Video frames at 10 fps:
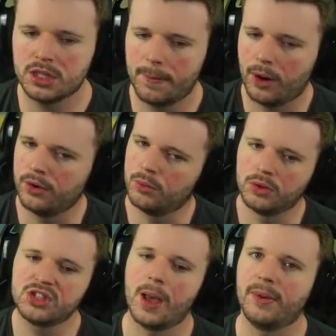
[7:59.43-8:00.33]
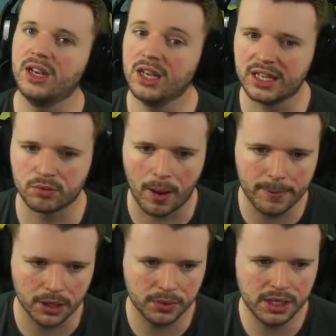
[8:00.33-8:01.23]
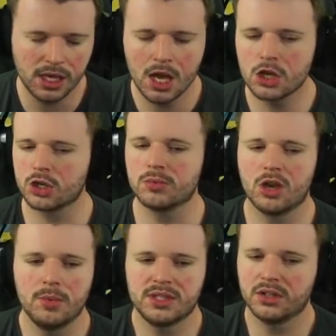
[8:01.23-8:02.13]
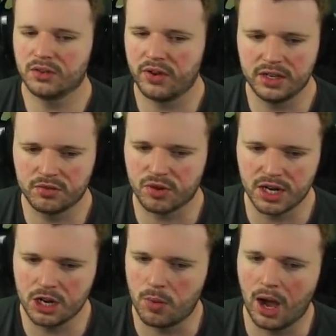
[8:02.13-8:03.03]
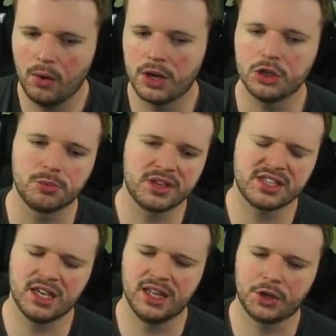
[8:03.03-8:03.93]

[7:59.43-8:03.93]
the opponent will step in and give away a penalty. Sometimes they'll defend it really well and you'll be sitting there